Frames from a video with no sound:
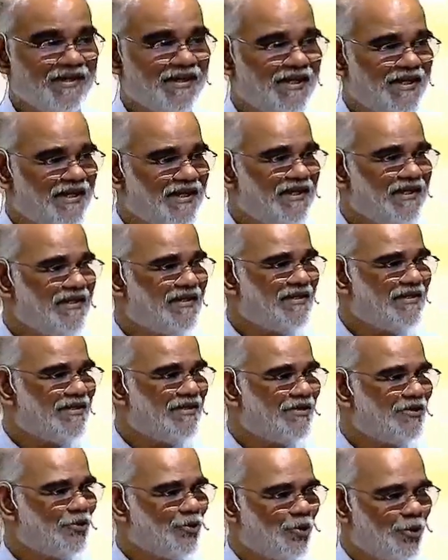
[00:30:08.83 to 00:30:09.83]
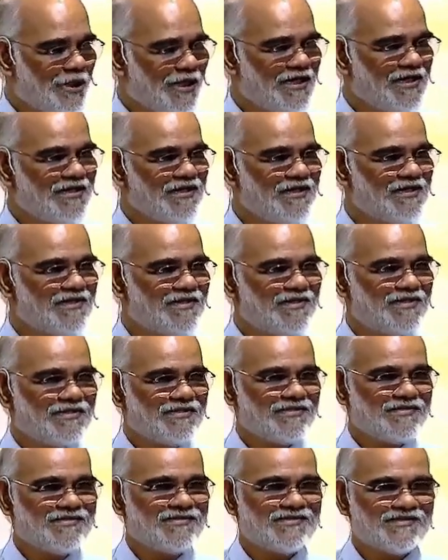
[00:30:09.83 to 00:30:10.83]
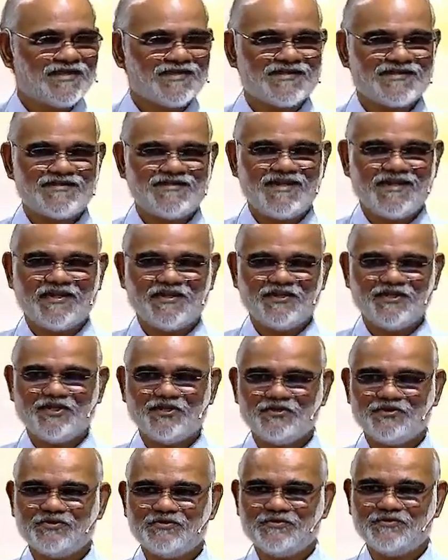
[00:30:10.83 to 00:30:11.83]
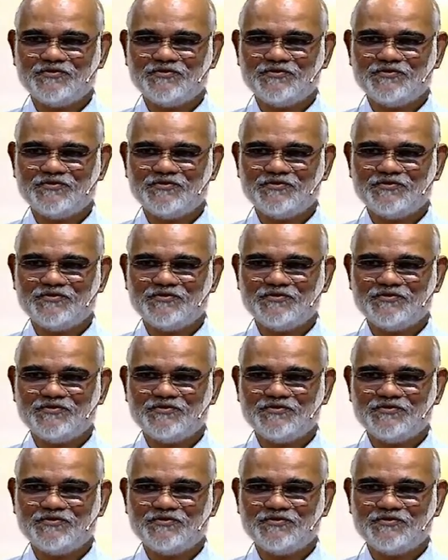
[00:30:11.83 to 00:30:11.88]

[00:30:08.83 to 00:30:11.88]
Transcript: He will sustain you.